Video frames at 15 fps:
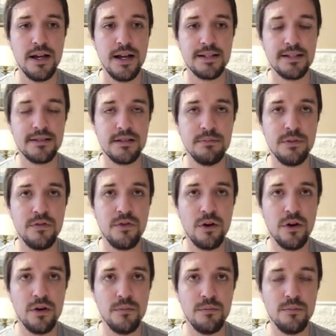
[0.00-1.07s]
as I said
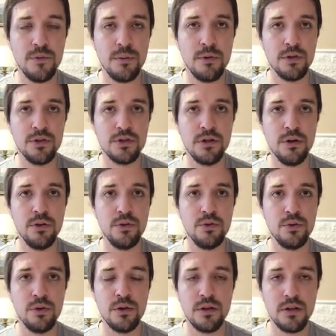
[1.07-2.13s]
before, the bot is going
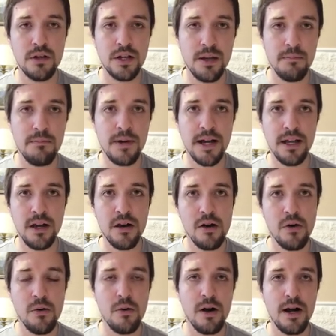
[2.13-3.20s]
to keep buying
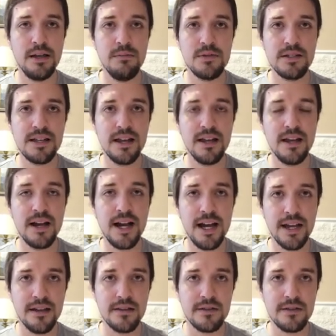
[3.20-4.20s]
low, keep selling high.